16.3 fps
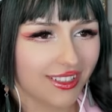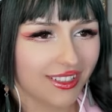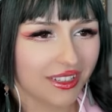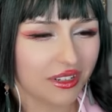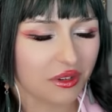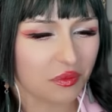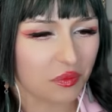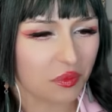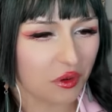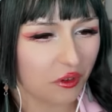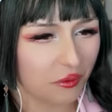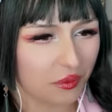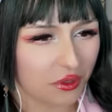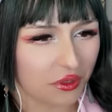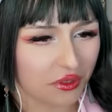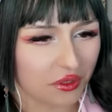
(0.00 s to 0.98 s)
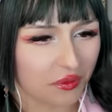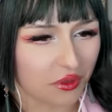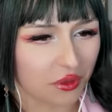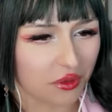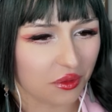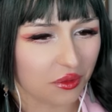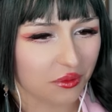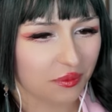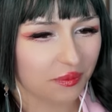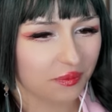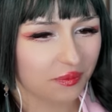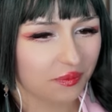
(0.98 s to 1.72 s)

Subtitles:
They're both beautiful.